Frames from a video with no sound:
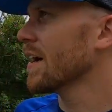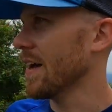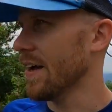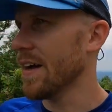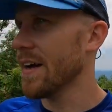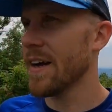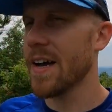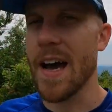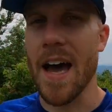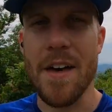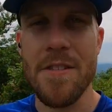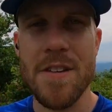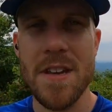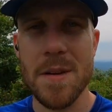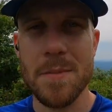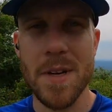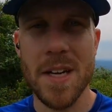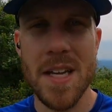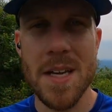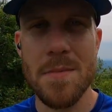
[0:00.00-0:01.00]
I think
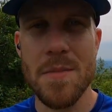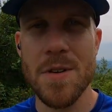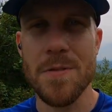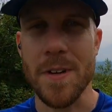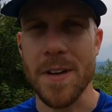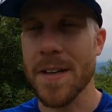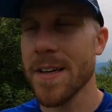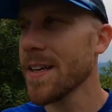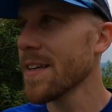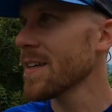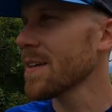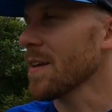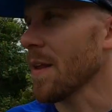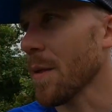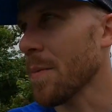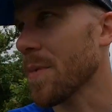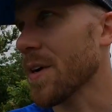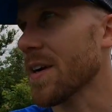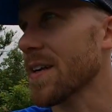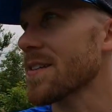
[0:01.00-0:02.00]
I'm going to keep moving.
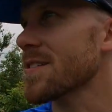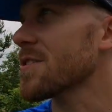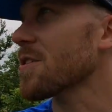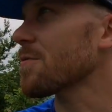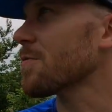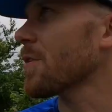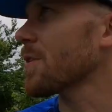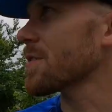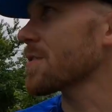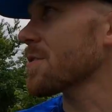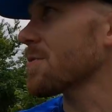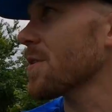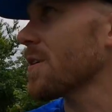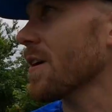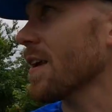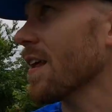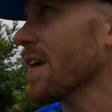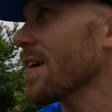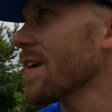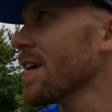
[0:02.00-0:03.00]
But so far, so
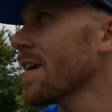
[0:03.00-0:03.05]
good.